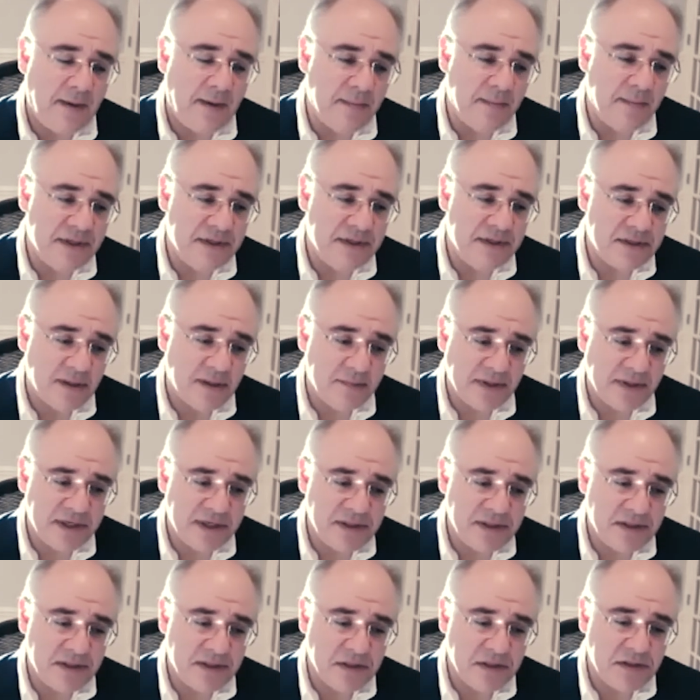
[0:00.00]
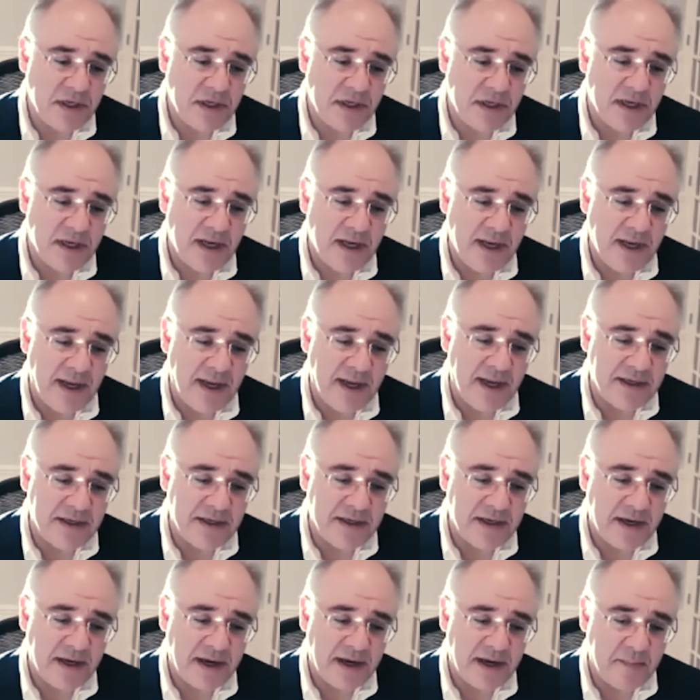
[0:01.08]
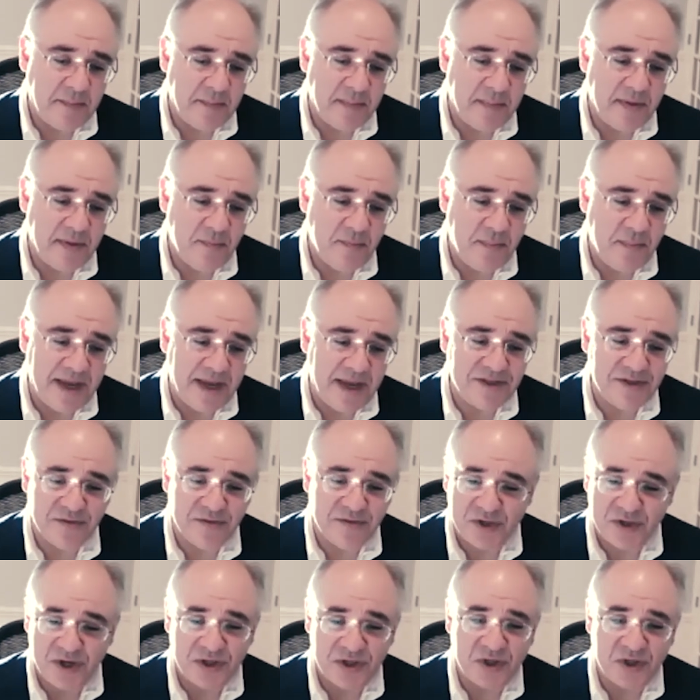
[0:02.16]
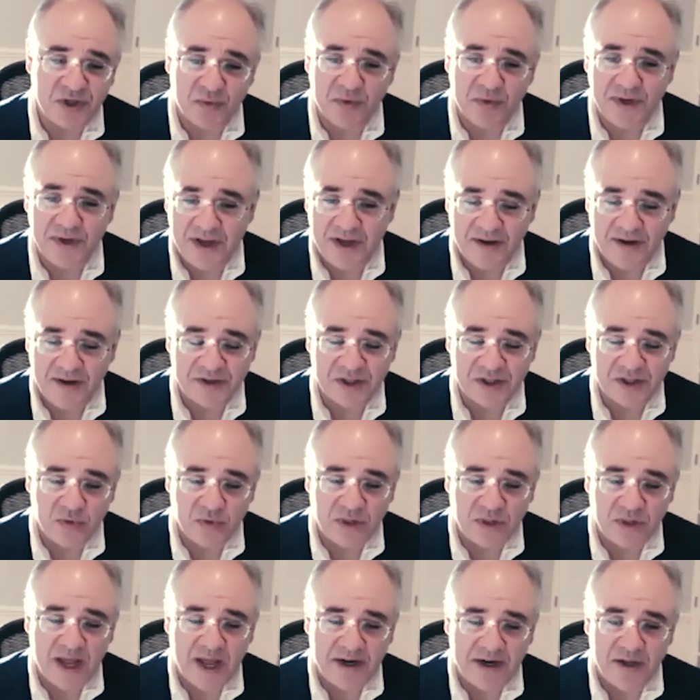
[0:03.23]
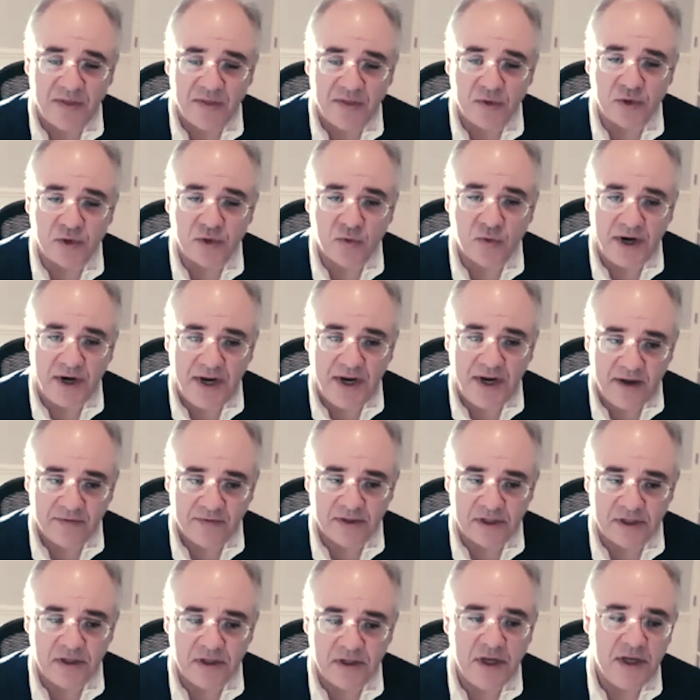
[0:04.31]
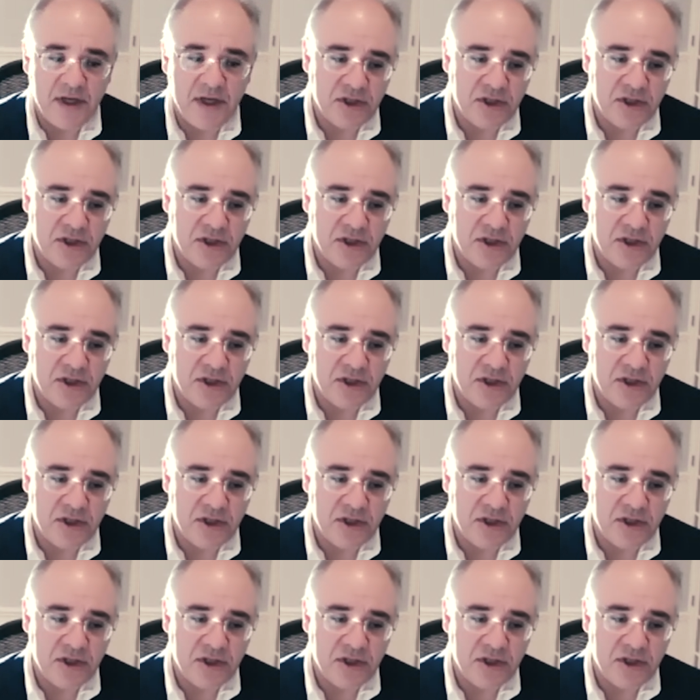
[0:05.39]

in some places. And banks have started to obviously rely on those quite heavily.